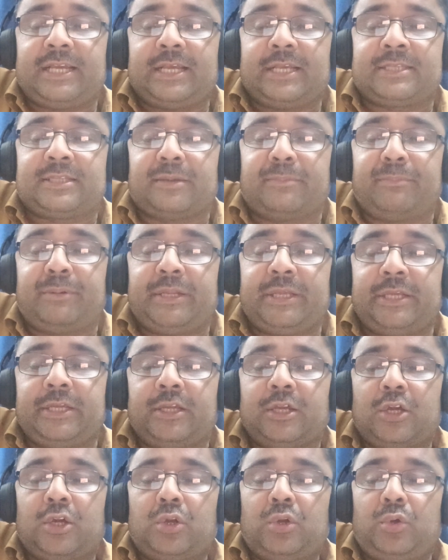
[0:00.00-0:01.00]

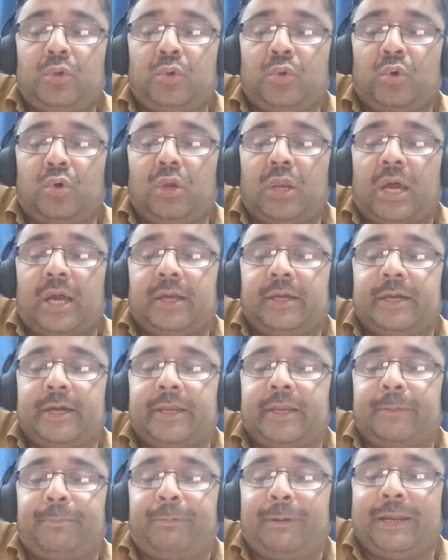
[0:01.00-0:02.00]
assembly no
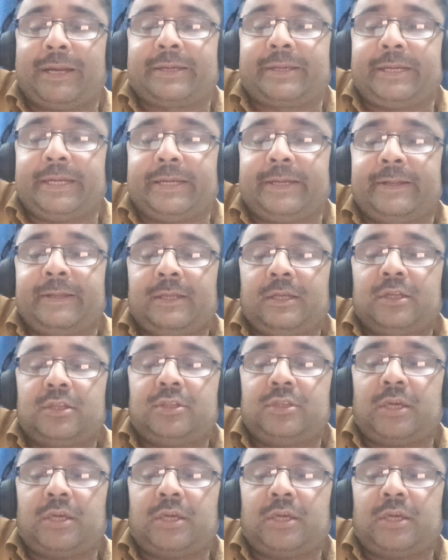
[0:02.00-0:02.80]
longer reflected